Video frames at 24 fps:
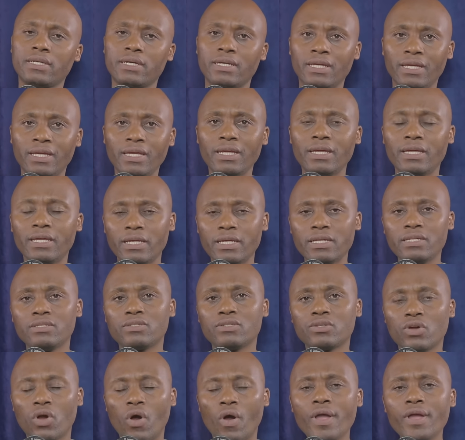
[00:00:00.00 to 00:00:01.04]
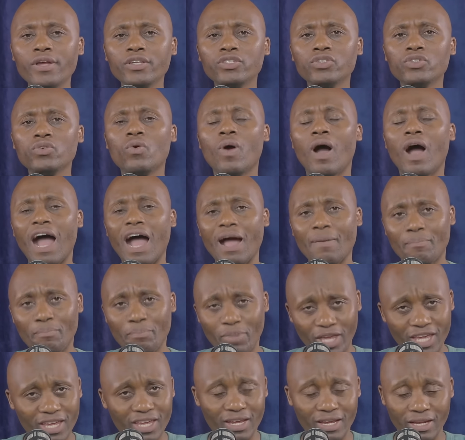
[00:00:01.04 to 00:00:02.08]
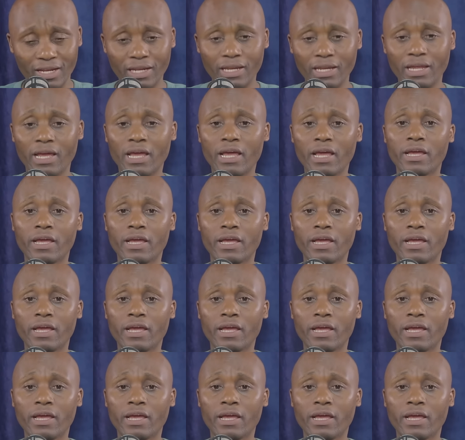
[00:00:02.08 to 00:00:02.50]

he is going to appeal